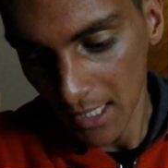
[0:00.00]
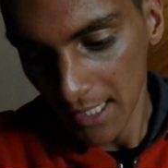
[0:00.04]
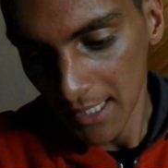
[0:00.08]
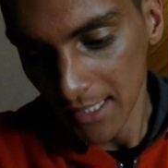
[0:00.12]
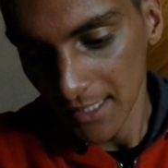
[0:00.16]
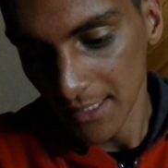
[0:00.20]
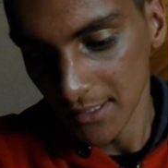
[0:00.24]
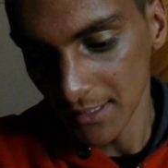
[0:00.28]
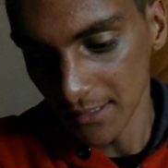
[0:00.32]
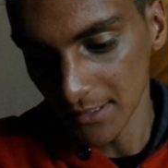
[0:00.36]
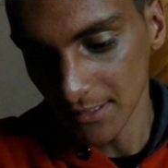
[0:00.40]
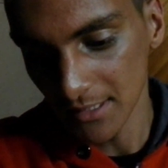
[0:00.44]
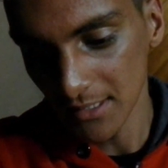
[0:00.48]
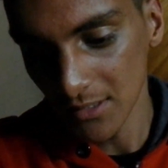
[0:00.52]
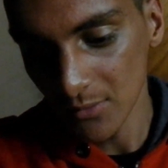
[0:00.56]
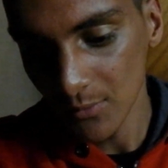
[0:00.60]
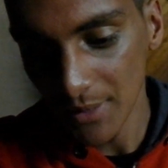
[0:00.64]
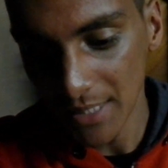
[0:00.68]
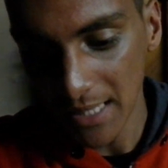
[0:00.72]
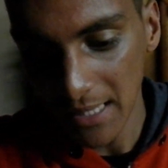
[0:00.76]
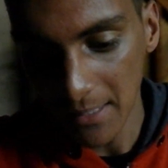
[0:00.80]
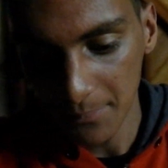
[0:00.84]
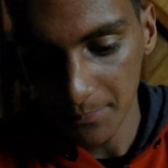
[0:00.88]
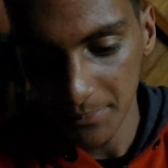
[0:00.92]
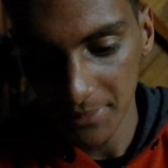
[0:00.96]
Then what
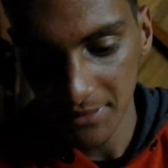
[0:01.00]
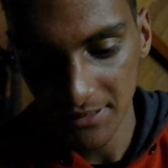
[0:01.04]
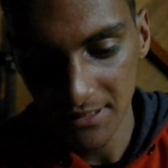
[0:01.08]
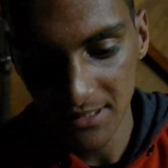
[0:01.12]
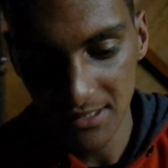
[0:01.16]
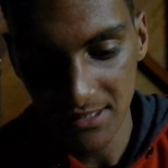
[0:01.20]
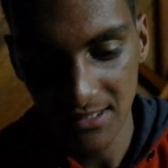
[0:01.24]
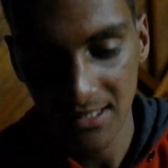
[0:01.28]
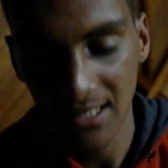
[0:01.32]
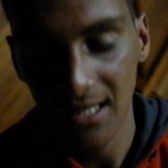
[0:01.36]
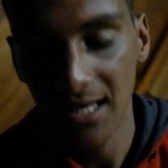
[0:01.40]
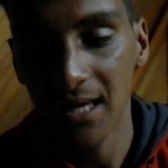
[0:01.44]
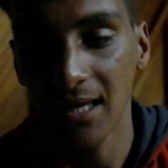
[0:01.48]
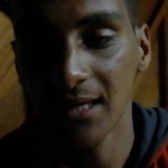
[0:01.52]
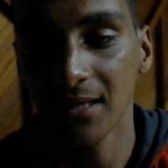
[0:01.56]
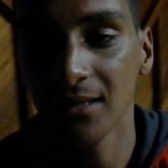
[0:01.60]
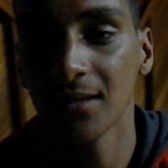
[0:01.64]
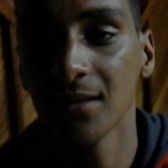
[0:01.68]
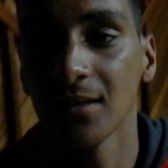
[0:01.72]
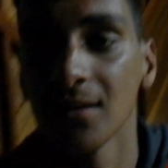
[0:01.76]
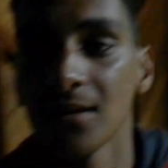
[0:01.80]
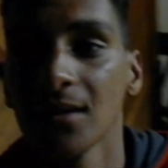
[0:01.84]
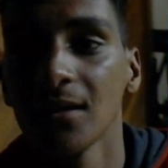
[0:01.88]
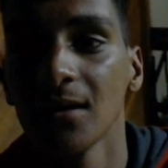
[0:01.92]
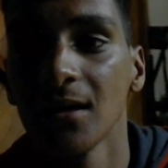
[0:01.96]
happened is that
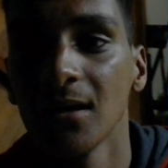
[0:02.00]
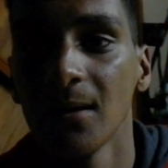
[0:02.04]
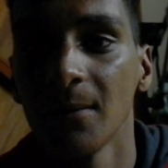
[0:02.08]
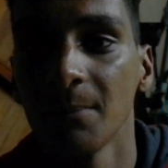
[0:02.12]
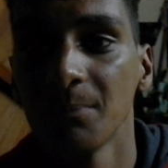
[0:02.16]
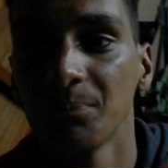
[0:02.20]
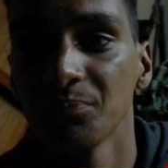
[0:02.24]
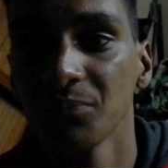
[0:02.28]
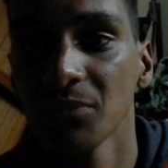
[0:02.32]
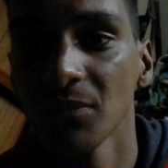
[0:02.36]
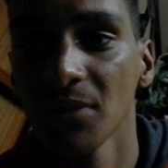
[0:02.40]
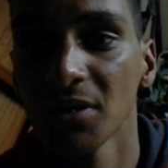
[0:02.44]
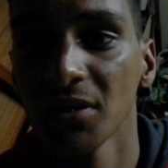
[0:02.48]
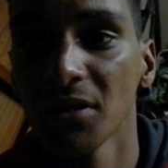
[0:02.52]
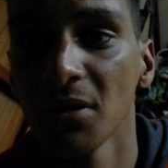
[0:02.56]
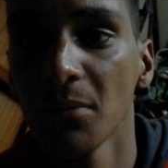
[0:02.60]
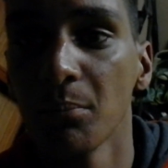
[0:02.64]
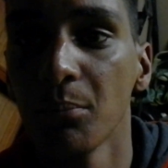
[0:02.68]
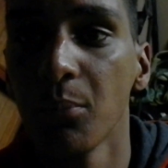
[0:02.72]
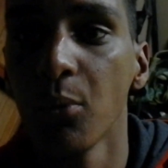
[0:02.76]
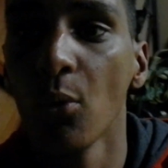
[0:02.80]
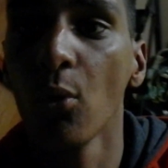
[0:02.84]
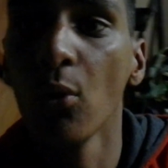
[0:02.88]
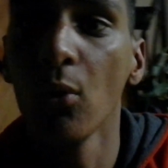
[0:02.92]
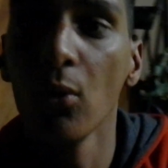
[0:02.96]
the
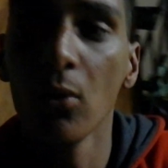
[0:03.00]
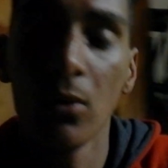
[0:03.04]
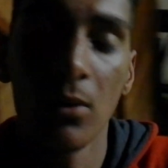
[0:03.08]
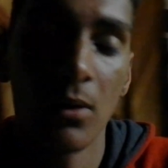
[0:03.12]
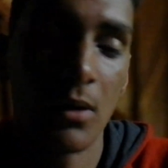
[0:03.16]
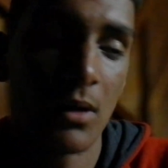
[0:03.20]
ball,